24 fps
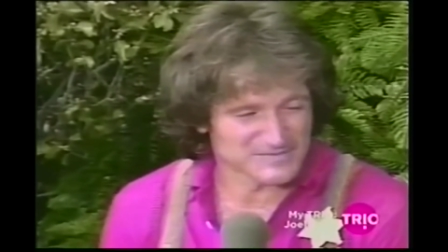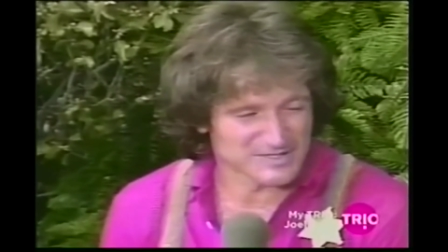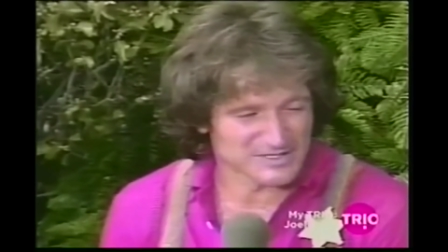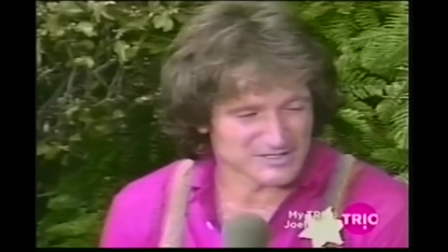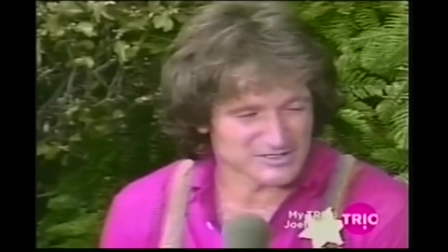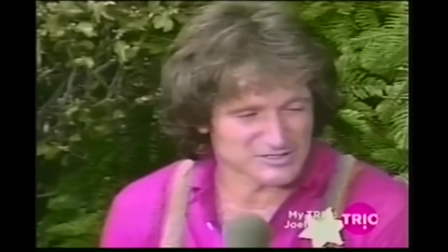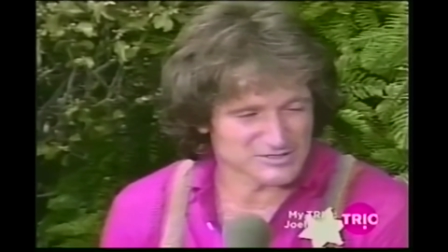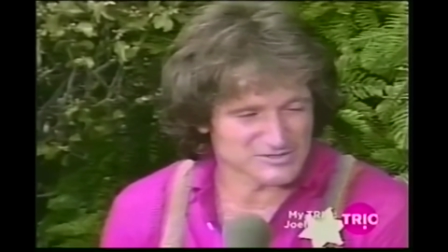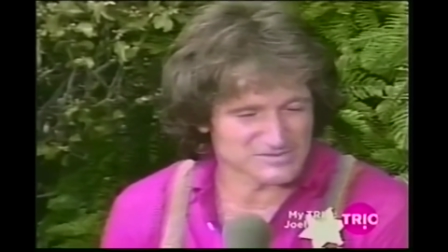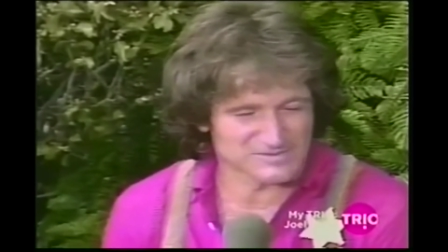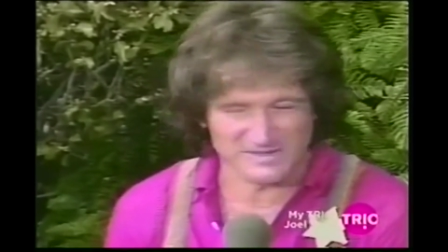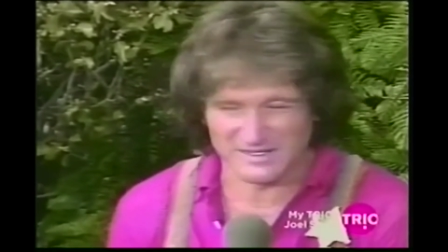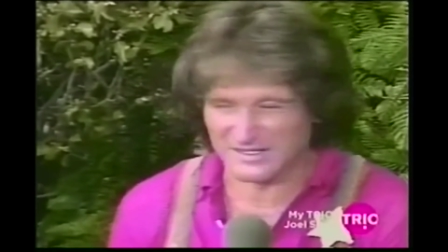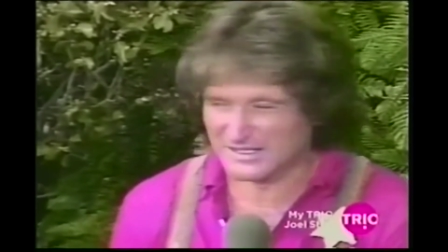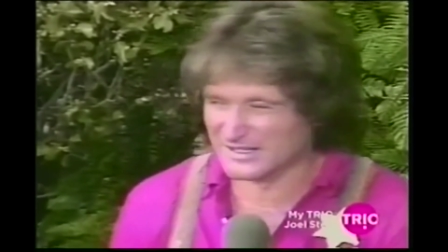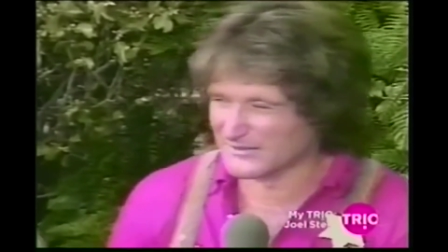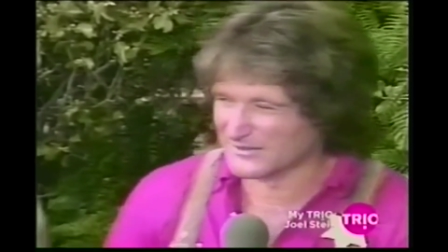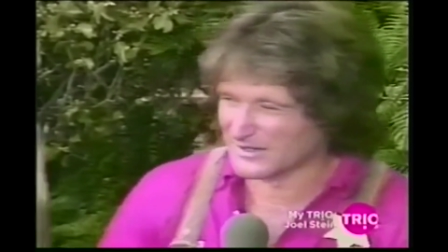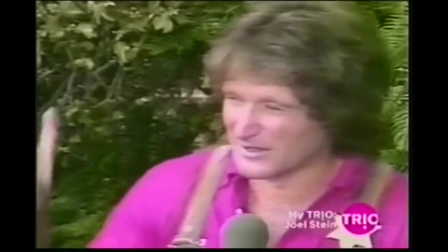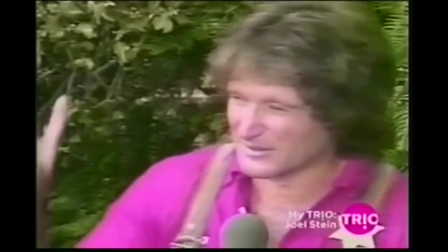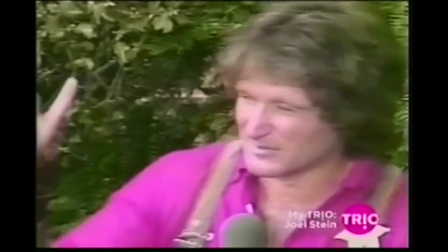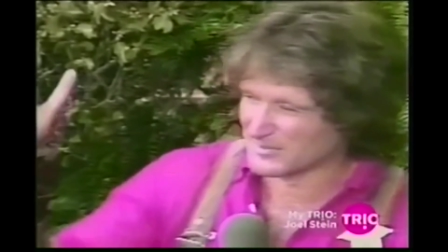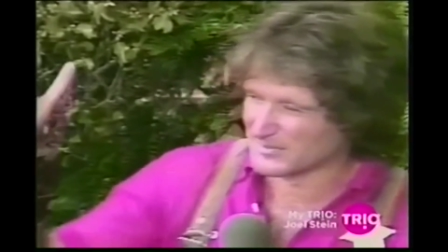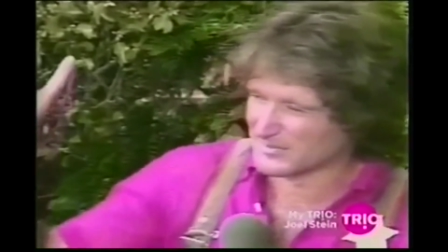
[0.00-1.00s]
I just, I
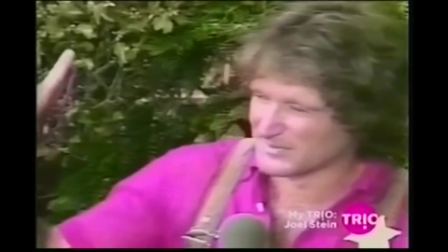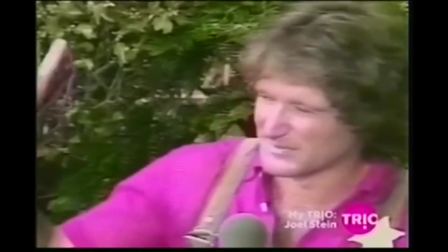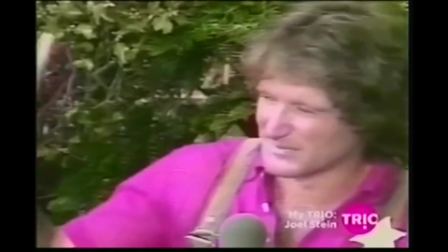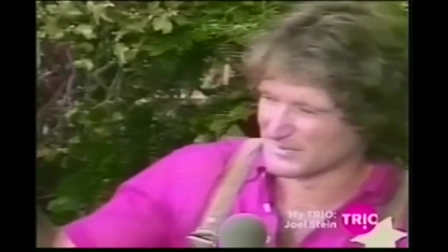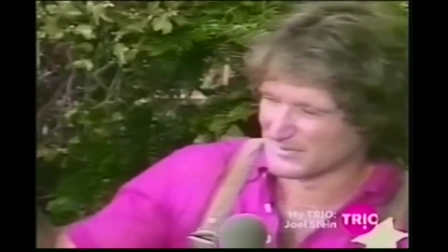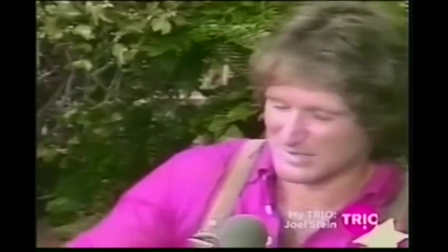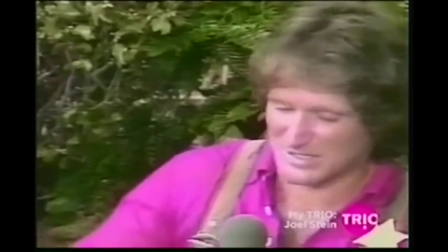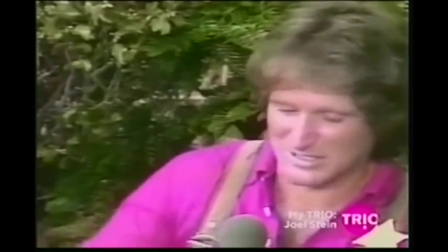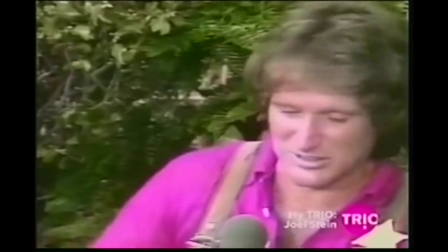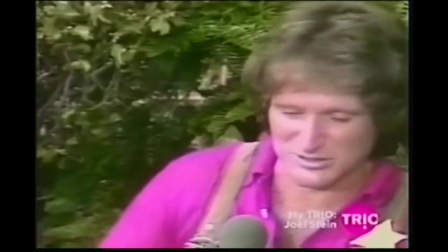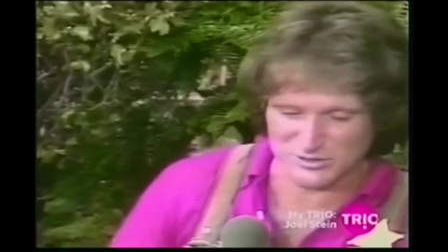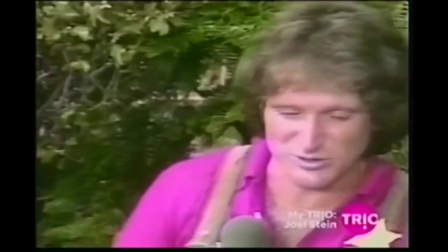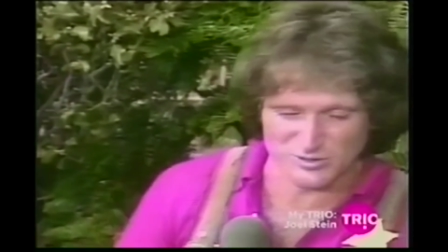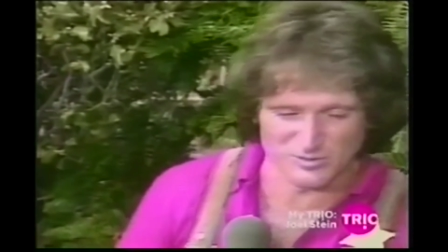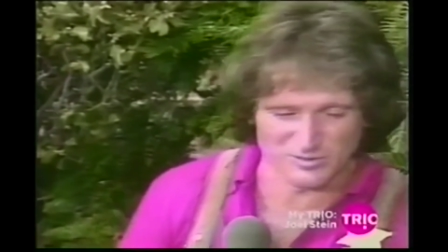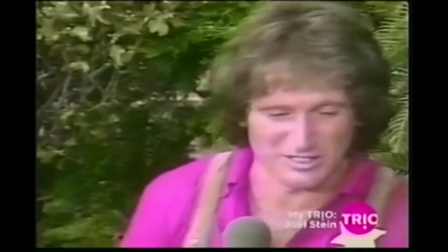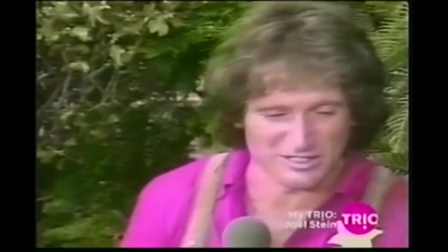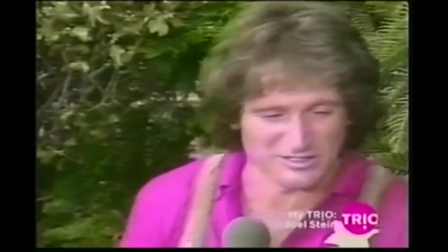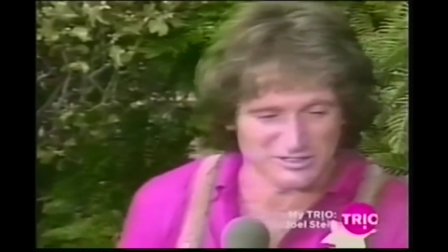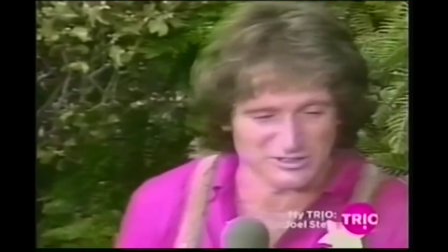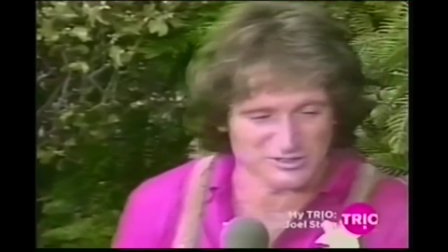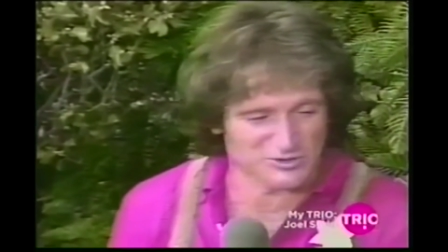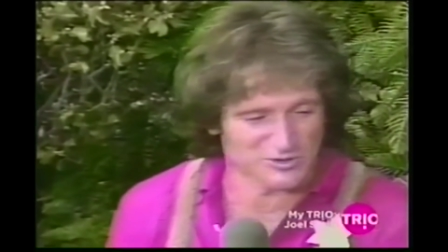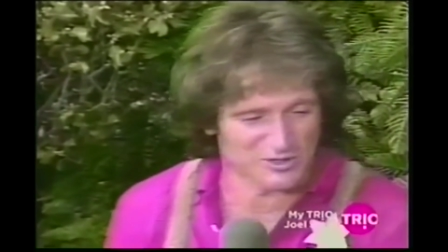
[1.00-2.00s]
live out past Zuma
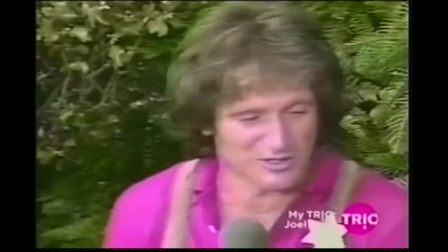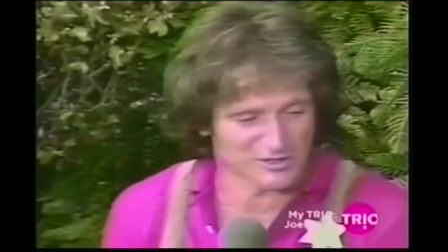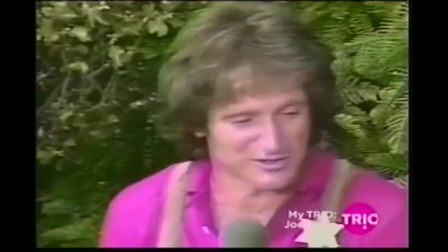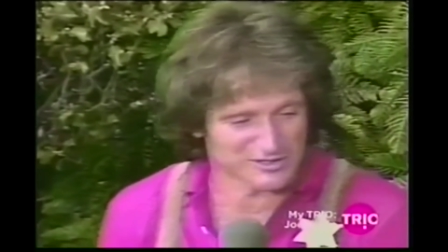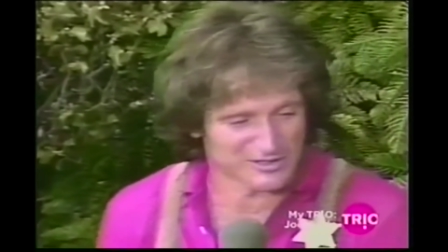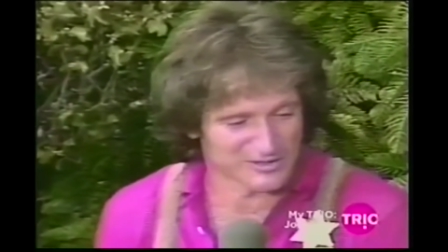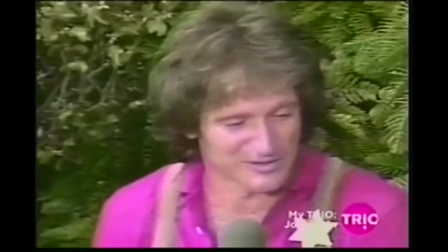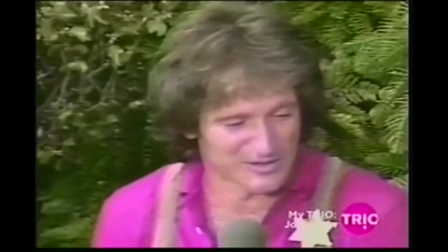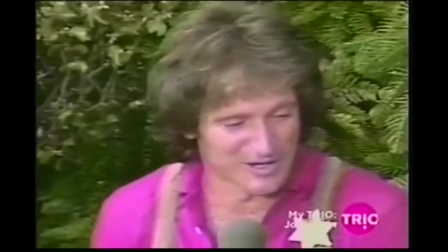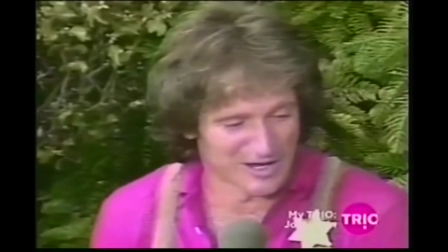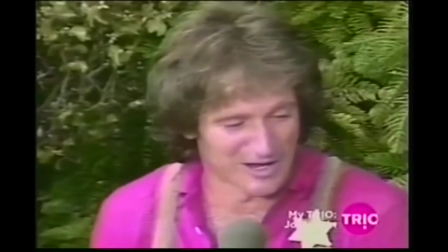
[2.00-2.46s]
and I just go out there and